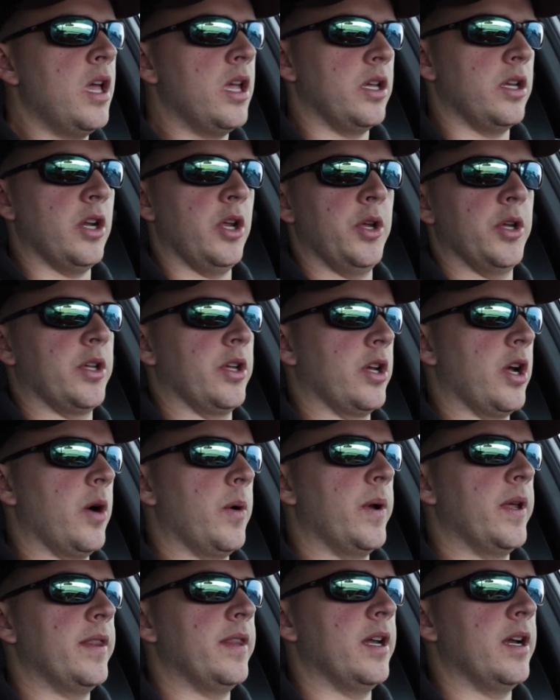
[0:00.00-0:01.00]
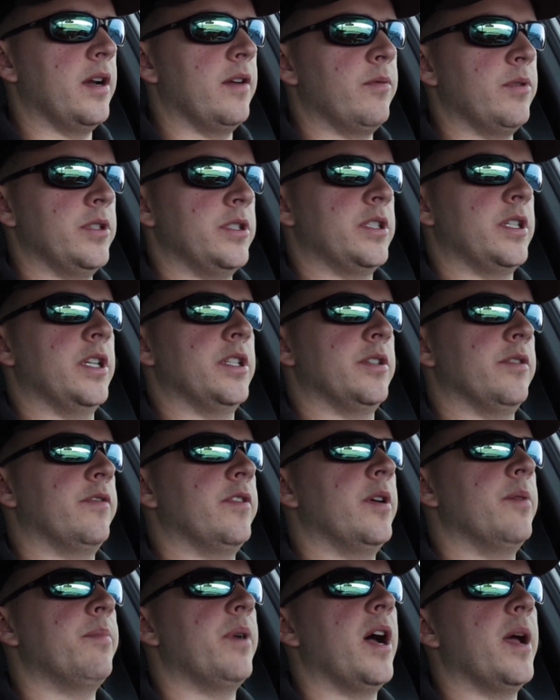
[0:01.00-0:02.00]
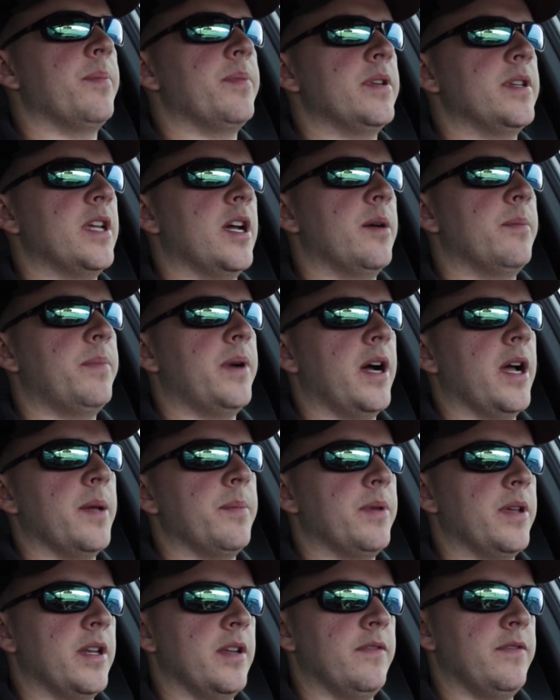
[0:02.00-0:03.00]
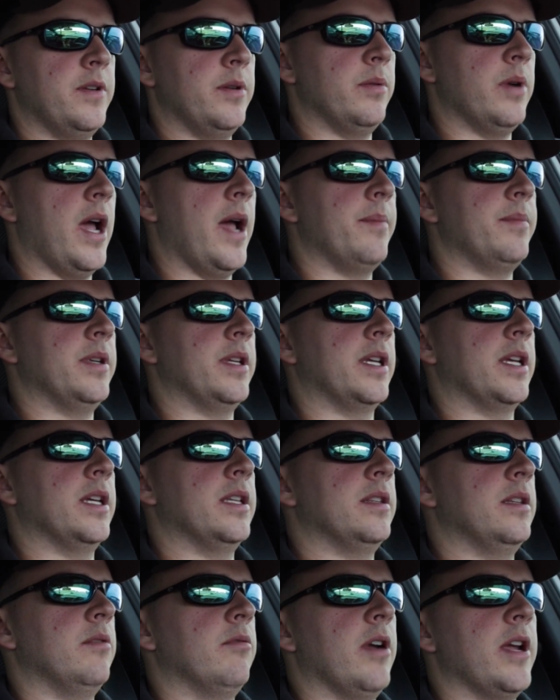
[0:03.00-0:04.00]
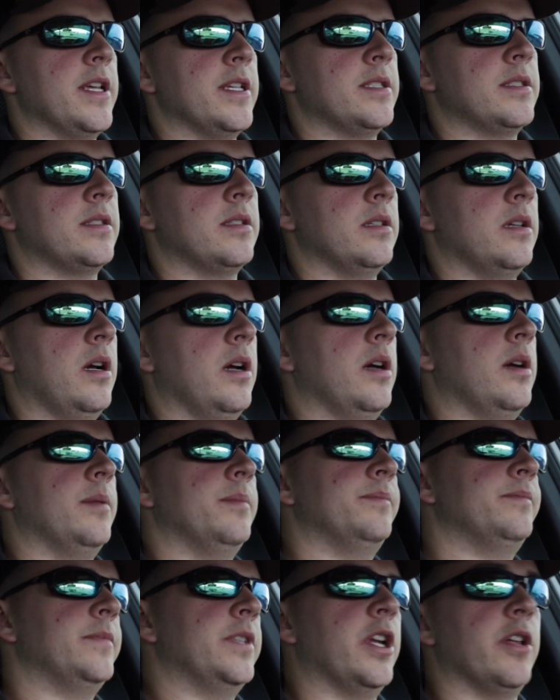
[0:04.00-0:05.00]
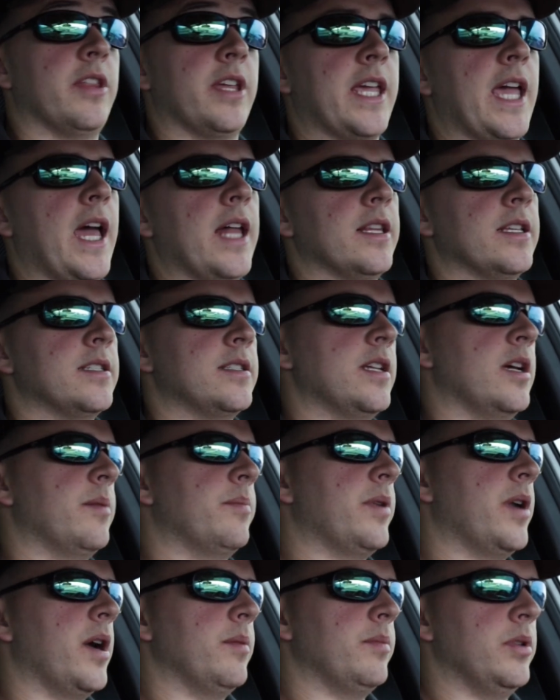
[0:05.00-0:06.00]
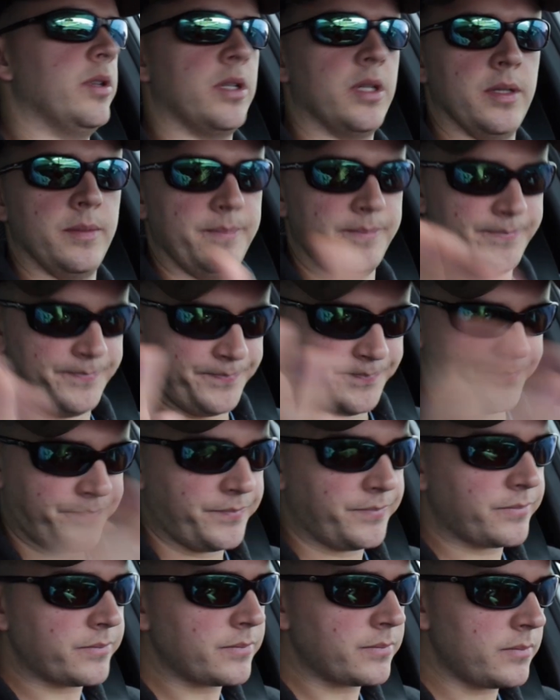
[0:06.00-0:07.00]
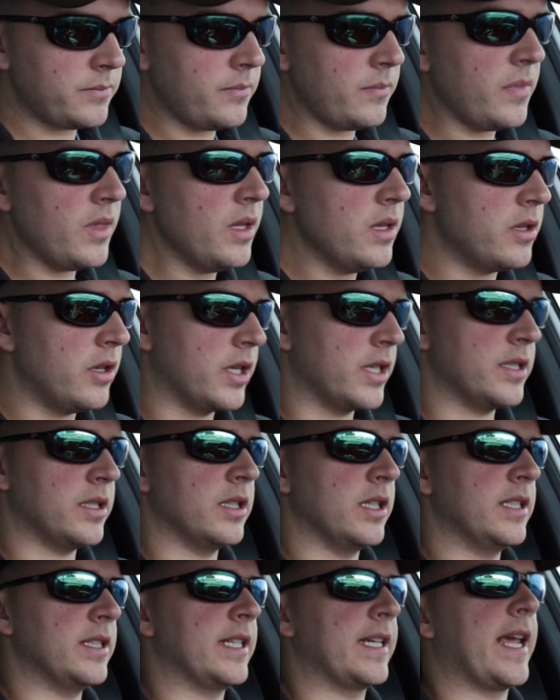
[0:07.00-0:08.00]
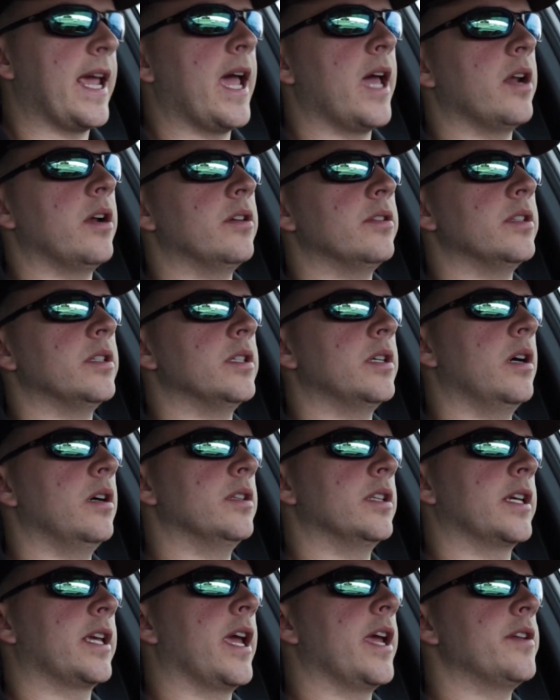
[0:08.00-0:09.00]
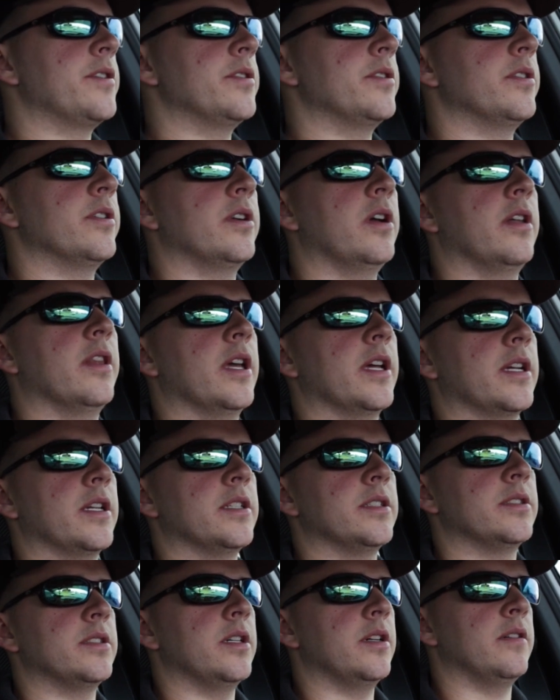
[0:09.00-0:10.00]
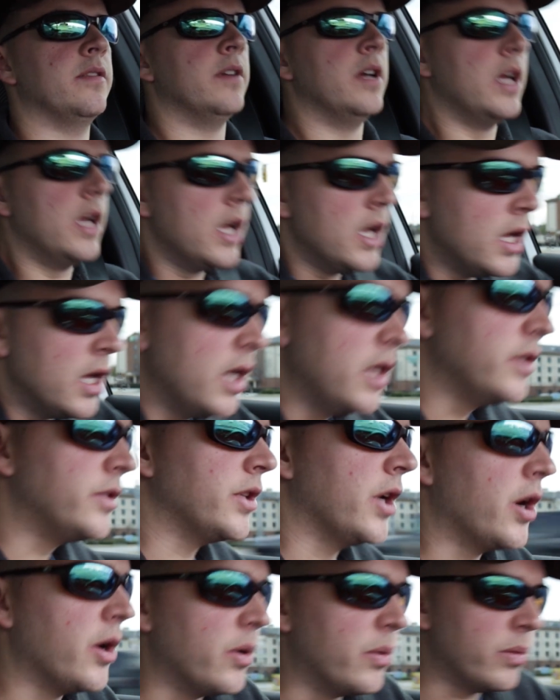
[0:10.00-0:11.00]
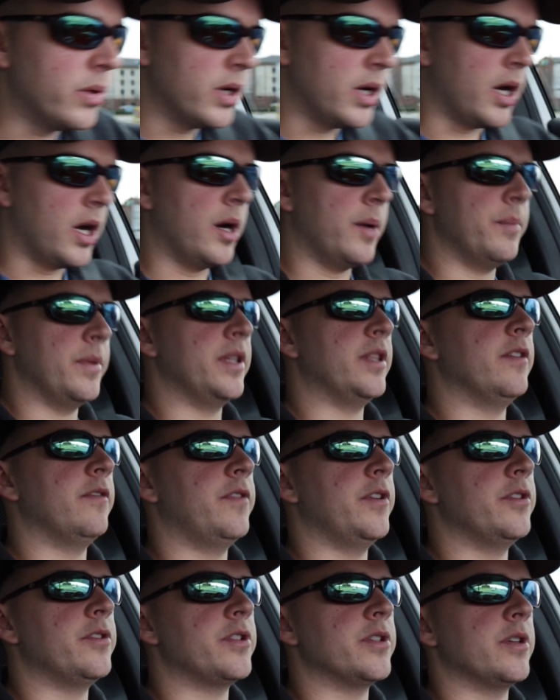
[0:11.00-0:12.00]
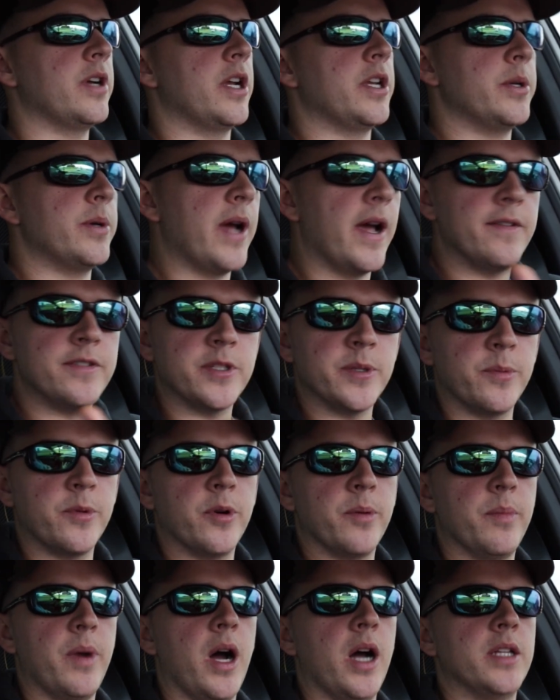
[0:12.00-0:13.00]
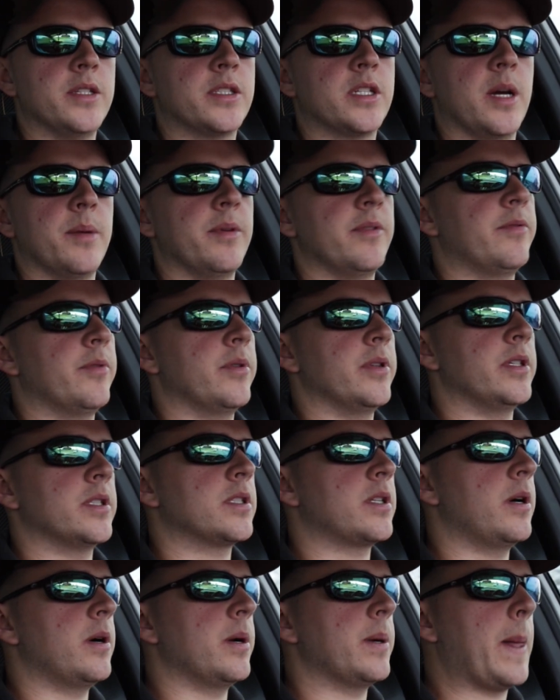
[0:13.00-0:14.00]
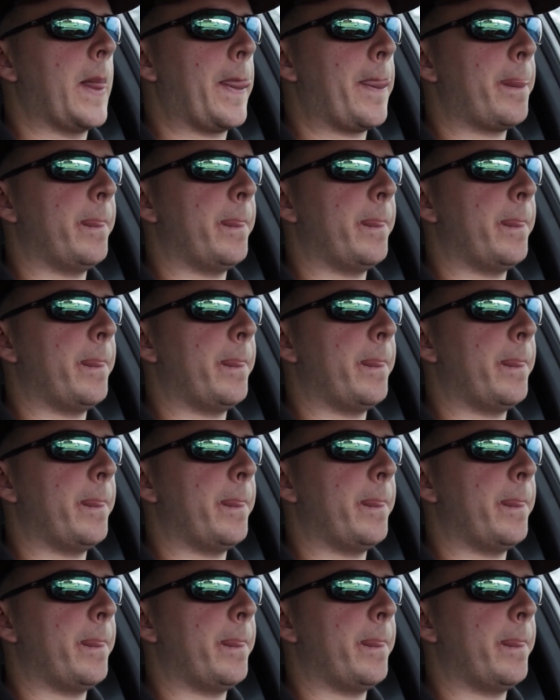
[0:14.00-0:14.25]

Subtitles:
you know, you can go in there once you get your front pipe and down pipe, and if you happen to get the race, you know, the catless down pipe, you can delete the cat on the K-tuner and all that good stuff. So in the future, I do have some more mods coming for this car,